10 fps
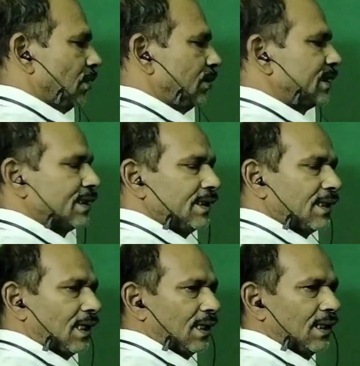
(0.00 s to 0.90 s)
we see
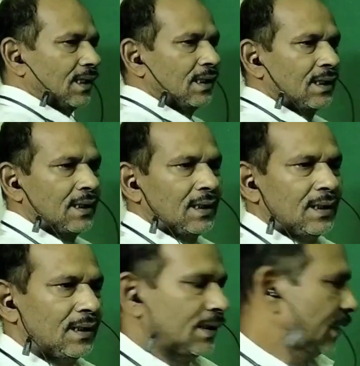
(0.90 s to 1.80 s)
the
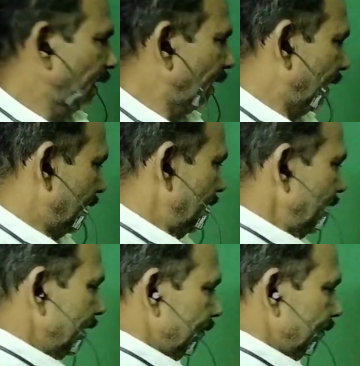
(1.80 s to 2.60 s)
K,